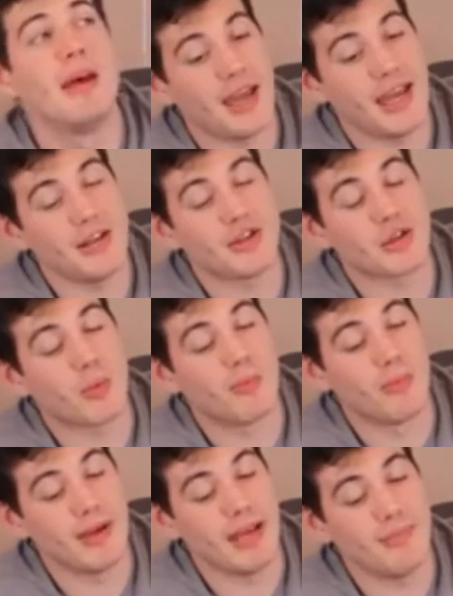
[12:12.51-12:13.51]
Eat
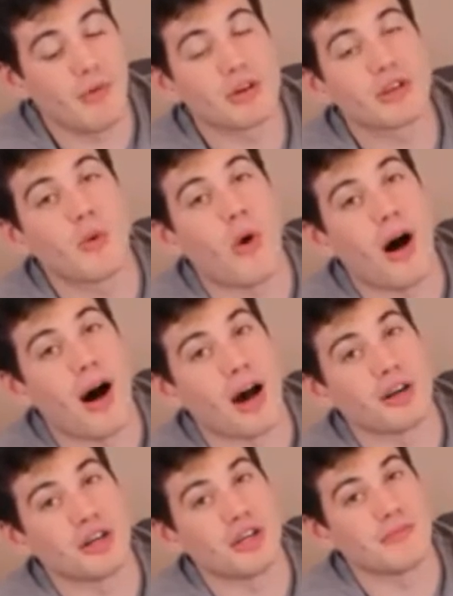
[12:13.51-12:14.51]
more
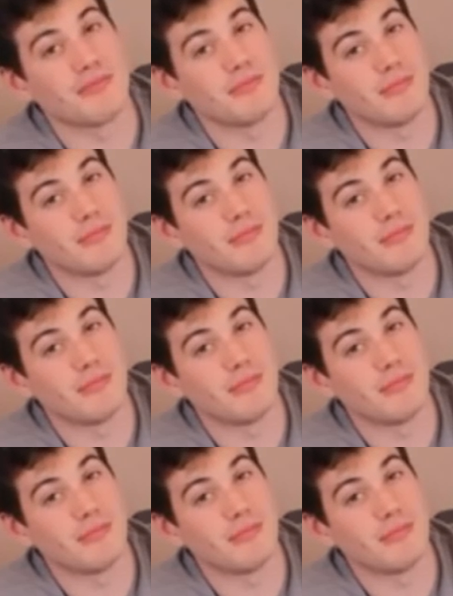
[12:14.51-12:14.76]
squash,